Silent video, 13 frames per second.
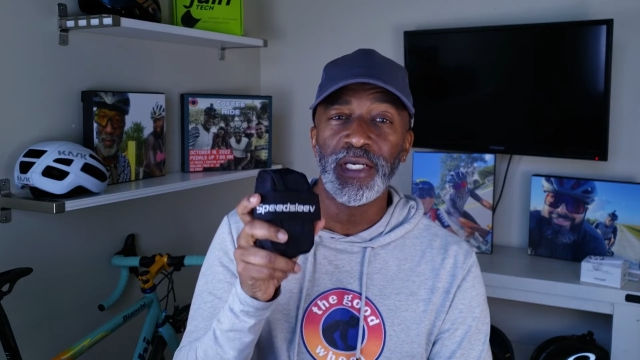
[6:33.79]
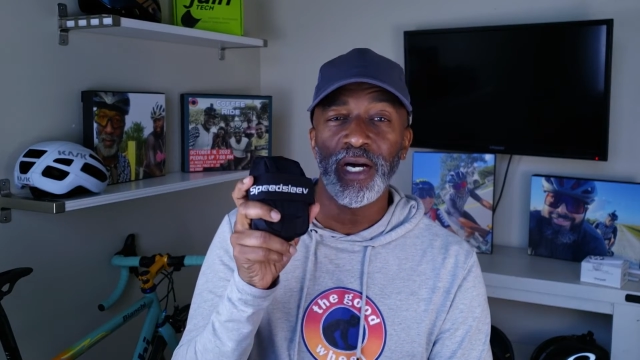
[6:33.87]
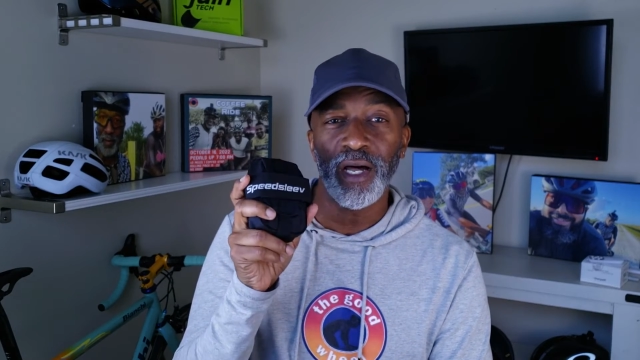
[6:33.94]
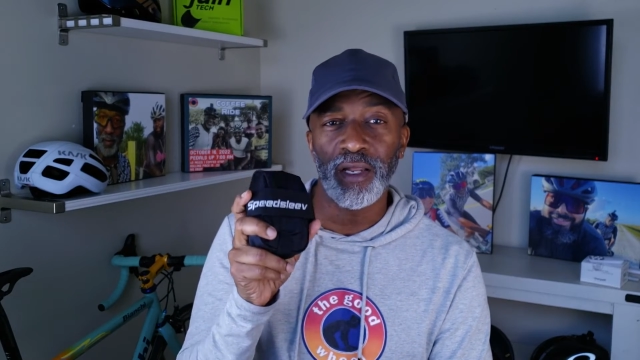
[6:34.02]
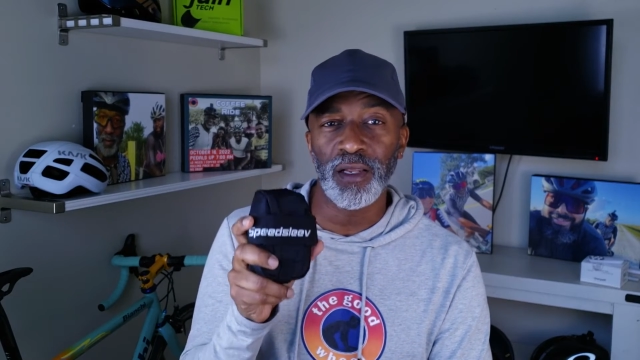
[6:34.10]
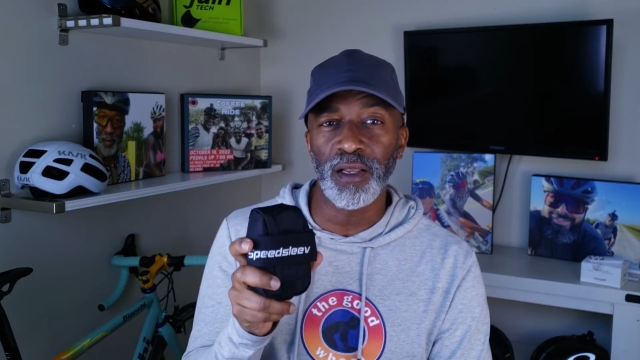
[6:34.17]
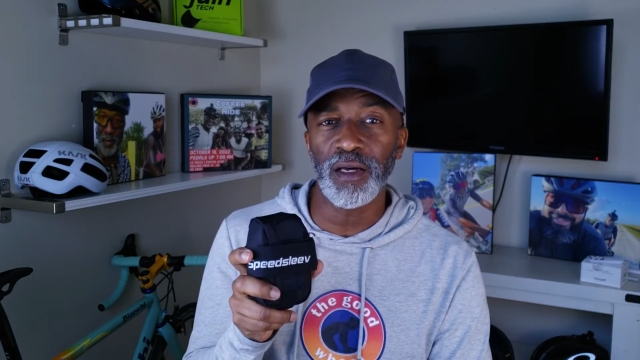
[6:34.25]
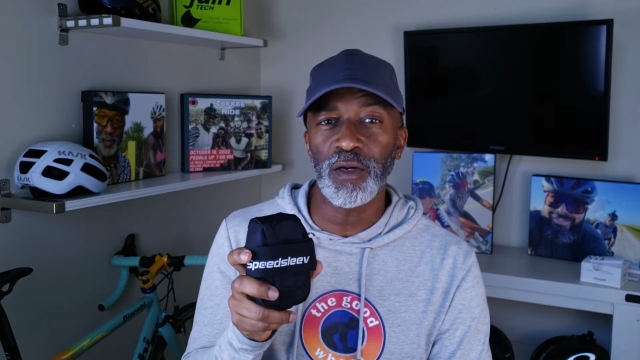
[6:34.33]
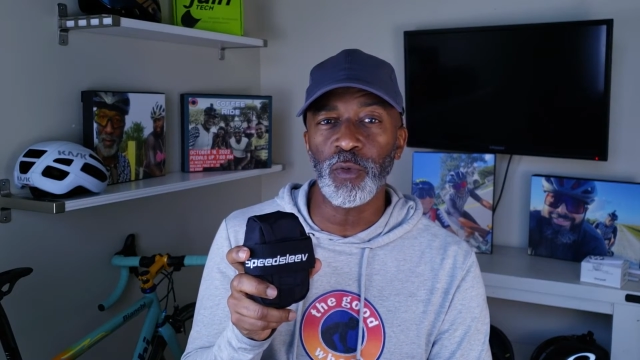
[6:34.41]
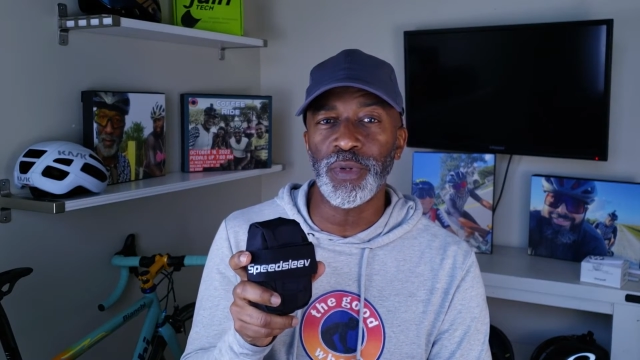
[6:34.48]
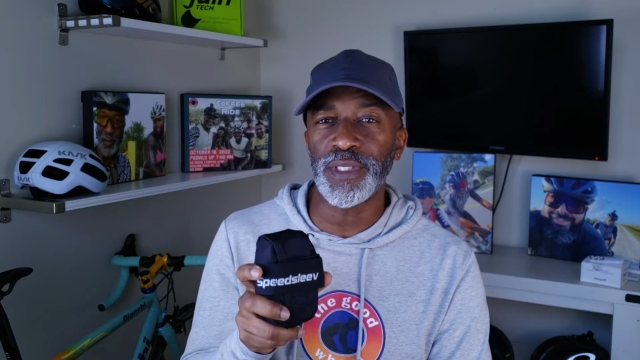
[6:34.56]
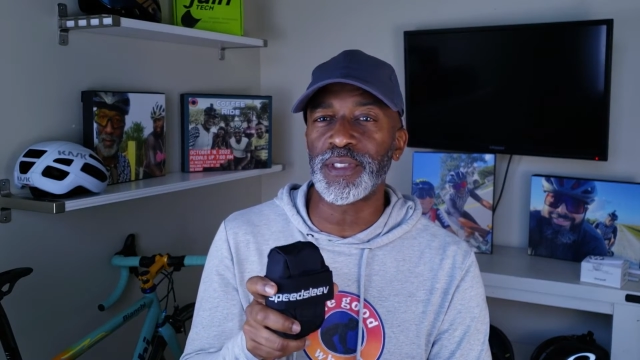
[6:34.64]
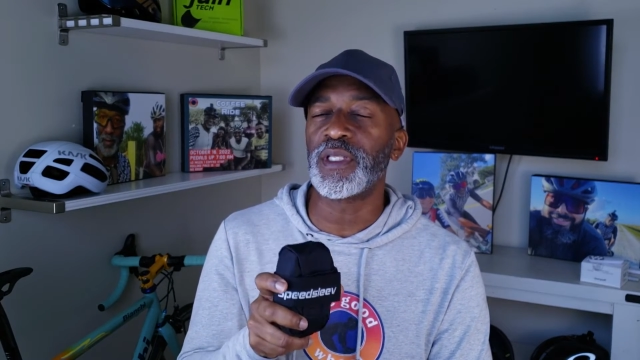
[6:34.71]
along
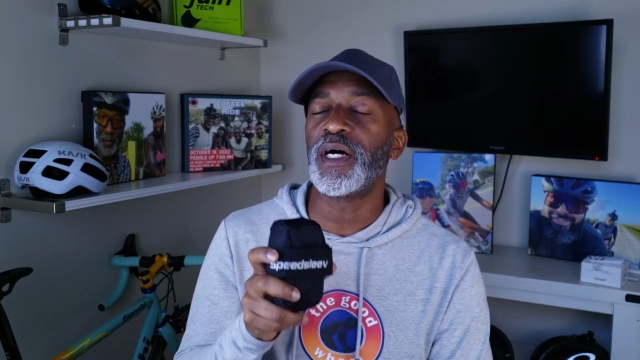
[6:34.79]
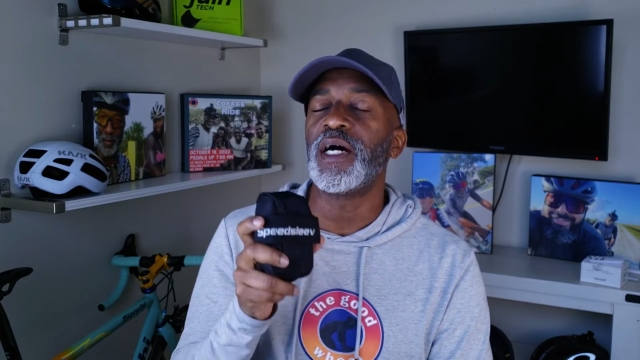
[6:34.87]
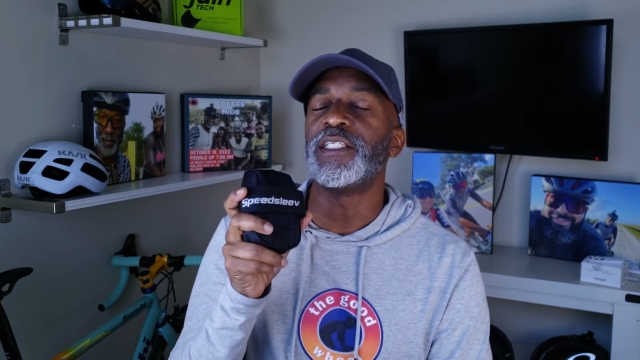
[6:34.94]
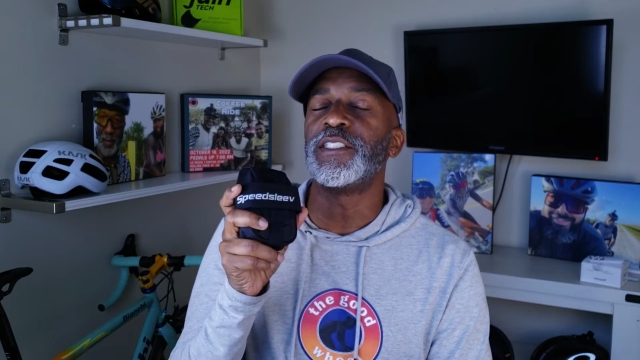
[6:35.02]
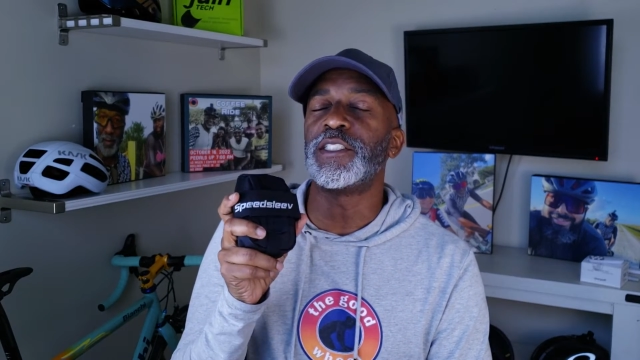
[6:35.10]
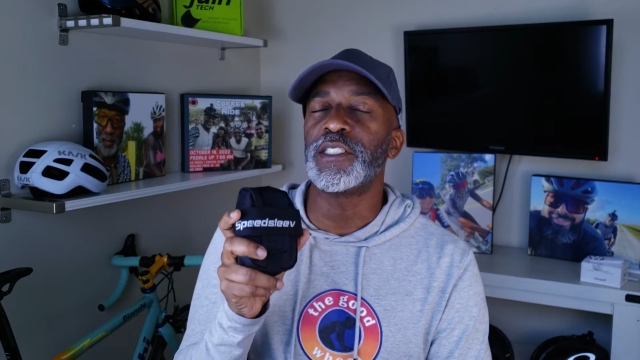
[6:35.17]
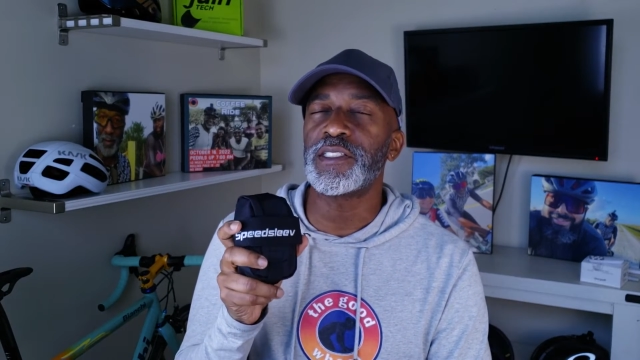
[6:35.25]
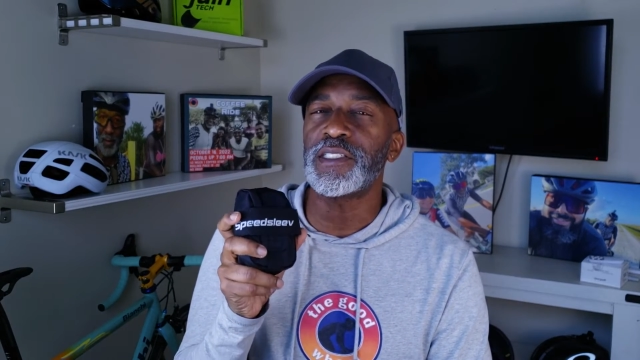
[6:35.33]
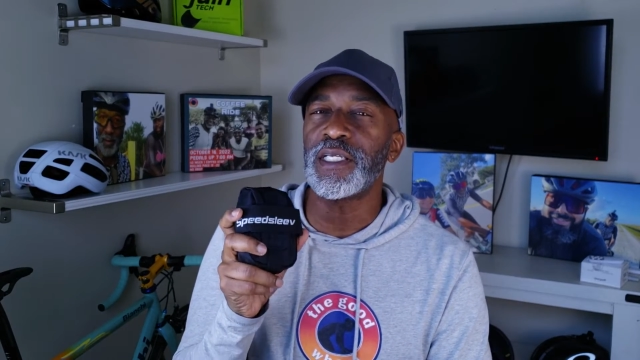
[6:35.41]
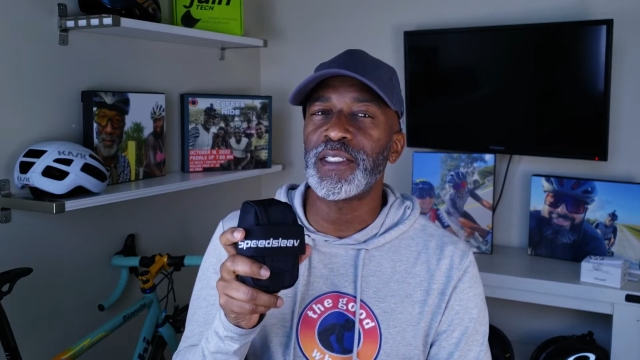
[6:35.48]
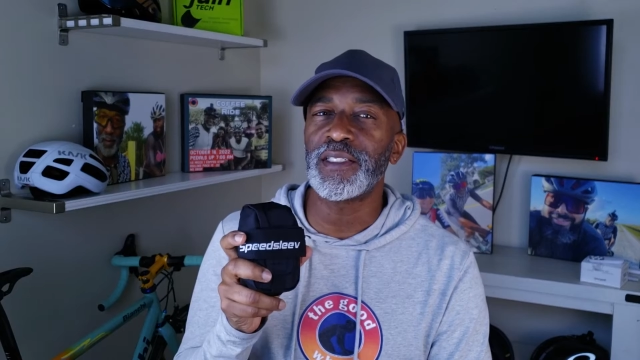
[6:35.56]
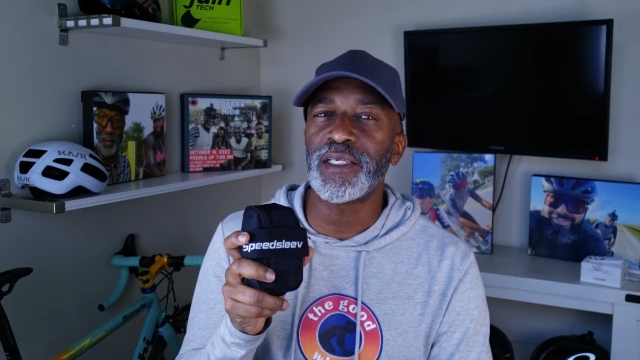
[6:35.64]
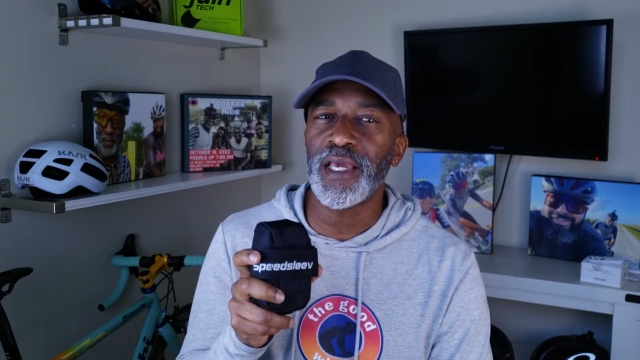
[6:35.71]
with a
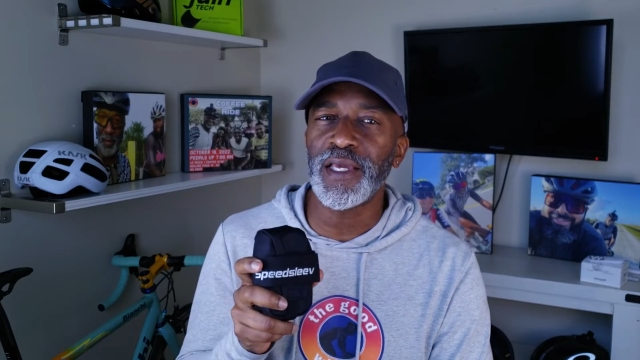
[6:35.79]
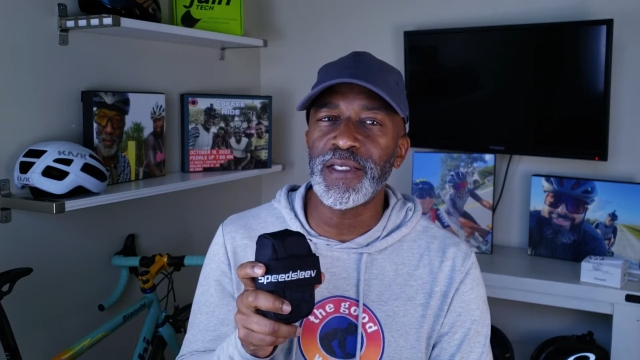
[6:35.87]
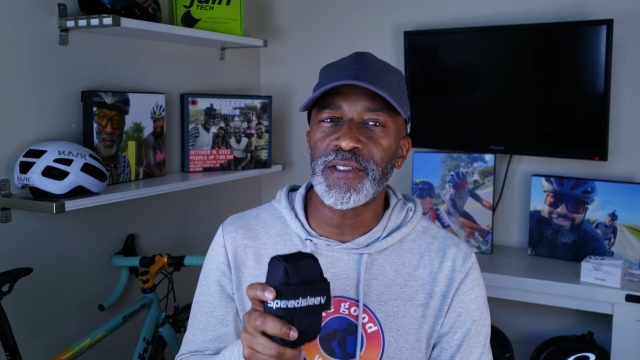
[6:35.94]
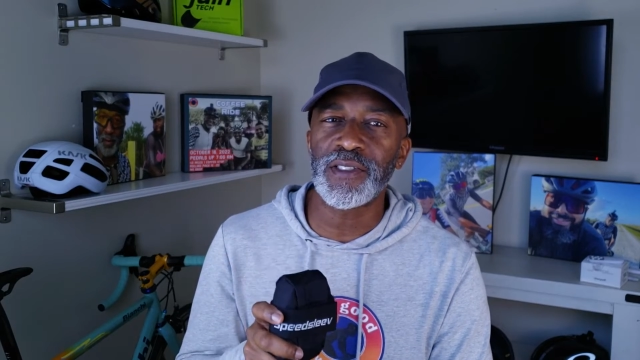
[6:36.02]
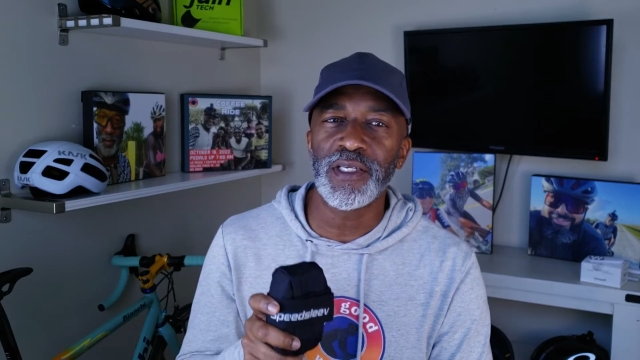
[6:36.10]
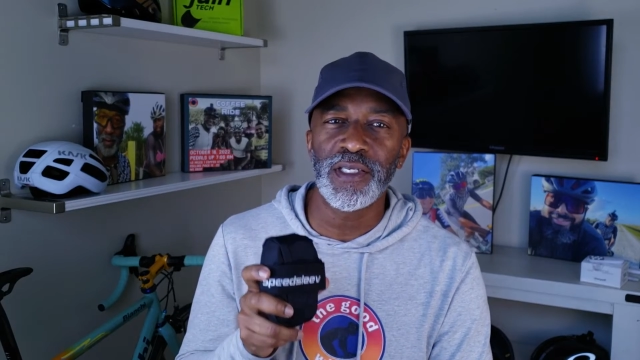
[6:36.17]
just-in-case